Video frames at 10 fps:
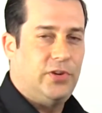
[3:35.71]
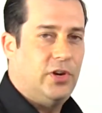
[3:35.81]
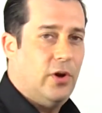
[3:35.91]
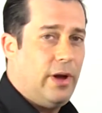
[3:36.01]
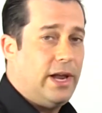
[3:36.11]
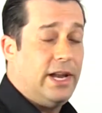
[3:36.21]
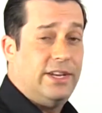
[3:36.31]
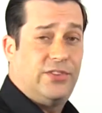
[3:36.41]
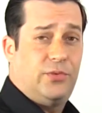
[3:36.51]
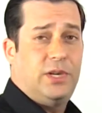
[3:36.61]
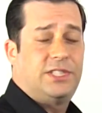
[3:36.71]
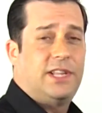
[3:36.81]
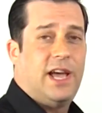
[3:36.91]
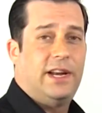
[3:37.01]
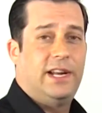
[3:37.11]
you can go ahead and switch
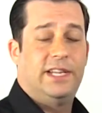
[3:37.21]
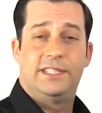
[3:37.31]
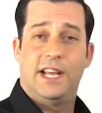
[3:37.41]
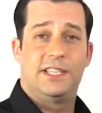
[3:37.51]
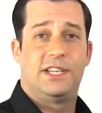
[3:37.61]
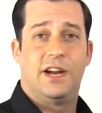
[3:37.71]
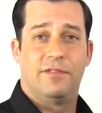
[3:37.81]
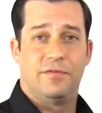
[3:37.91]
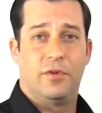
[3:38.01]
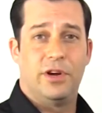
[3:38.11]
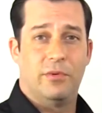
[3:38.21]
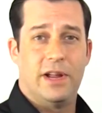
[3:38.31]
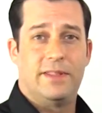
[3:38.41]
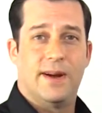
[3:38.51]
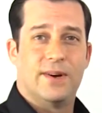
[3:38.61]
that and it takes care of it for you
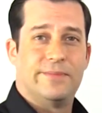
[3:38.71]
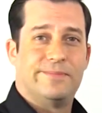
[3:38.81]
right there.